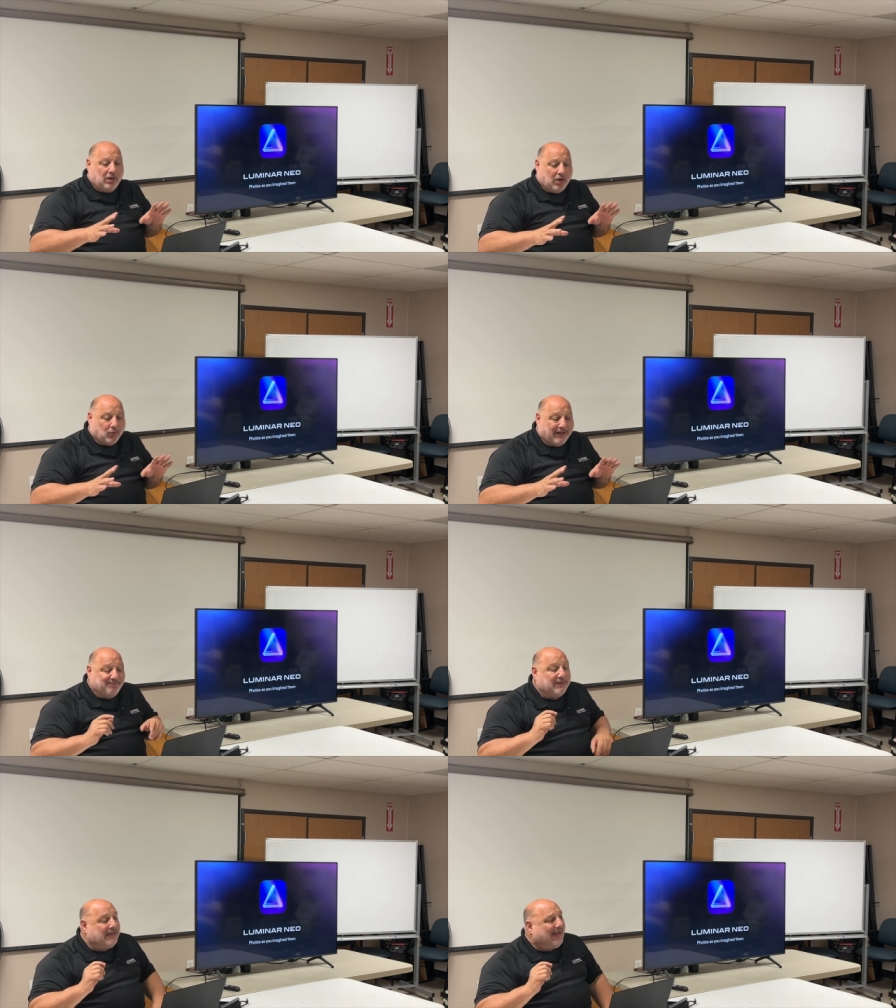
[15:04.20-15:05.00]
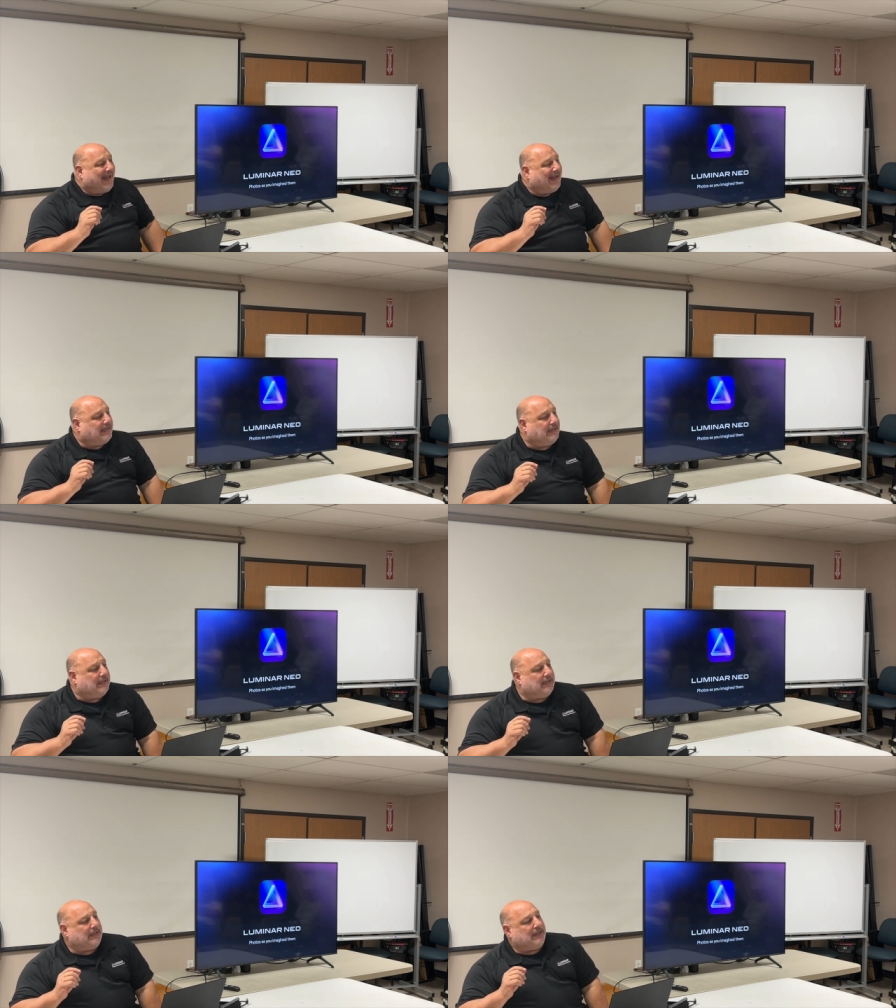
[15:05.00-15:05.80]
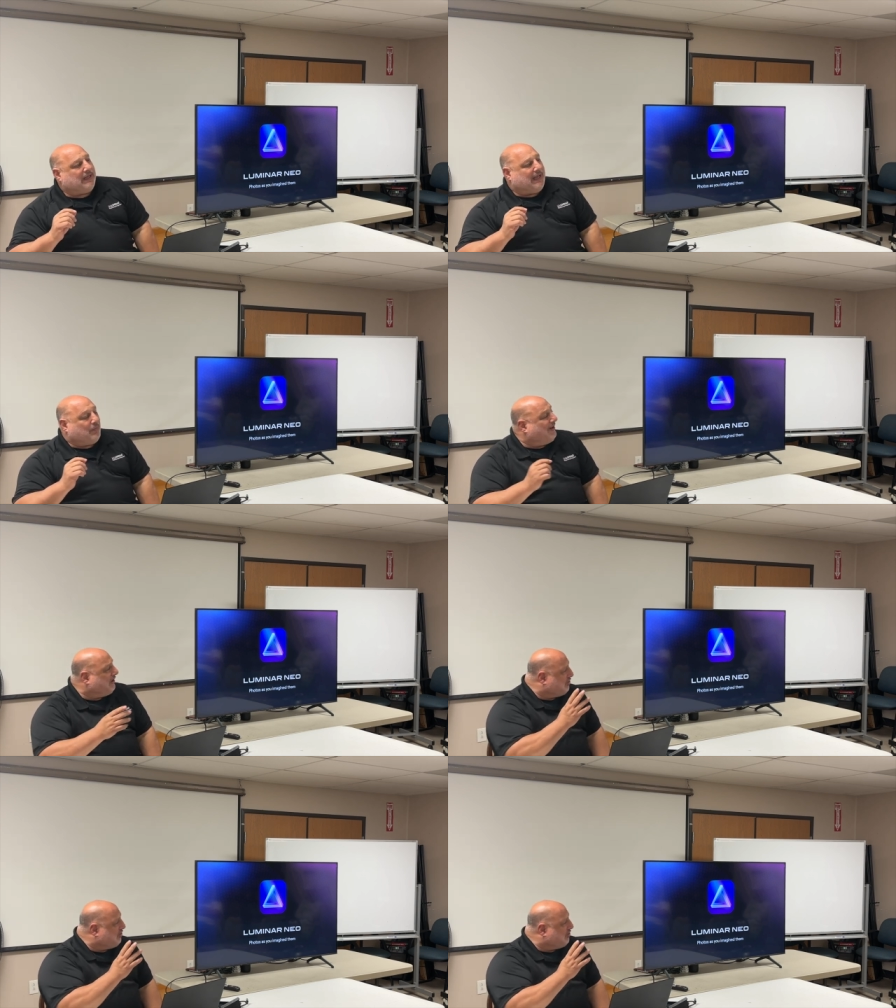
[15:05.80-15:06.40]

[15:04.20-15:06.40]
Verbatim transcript: all right? And I wanted to